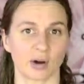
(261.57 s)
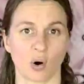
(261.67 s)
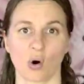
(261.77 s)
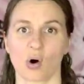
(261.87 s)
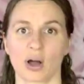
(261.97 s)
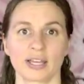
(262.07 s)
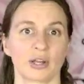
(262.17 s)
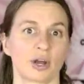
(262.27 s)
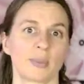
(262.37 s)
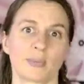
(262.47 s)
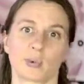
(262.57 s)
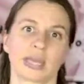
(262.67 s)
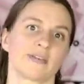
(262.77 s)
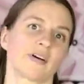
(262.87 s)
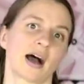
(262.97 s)
or maybe we
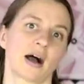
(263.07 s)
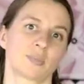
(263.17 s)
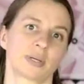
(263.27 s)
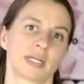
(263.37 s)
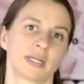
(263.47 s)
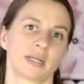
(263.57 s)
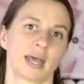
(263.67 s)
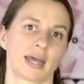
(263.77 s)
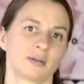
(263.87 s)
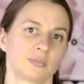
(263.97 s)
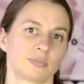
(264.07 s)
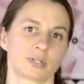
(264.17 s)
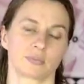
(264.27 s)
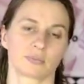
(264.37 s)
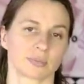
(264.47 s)
give up and
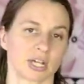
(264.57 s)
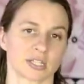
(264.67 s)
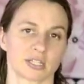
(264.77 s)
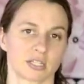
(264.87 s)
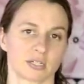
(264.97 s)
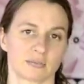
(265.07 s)
just